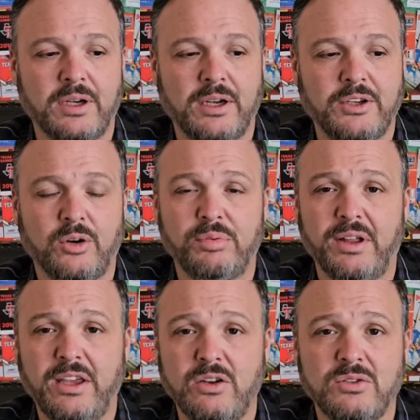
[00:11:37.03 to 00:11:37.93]
You don't
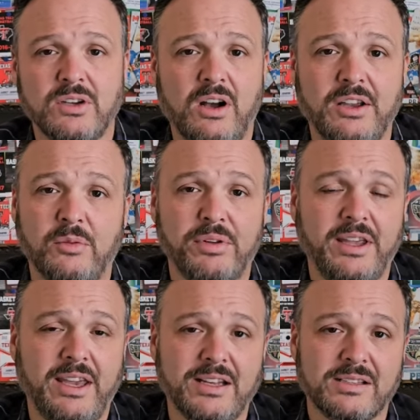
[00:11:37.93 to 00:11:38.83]
play Utah. You don't
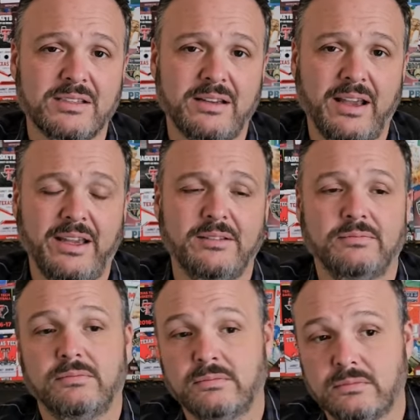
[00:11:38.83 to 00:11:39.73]
play Kansas
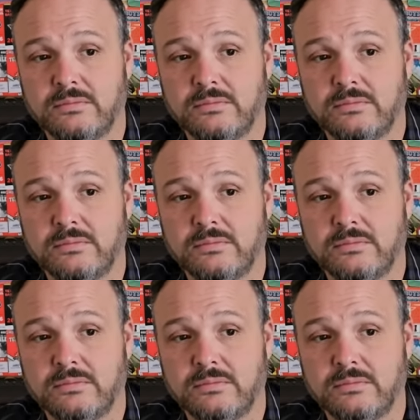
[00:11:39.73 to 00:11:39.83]
State.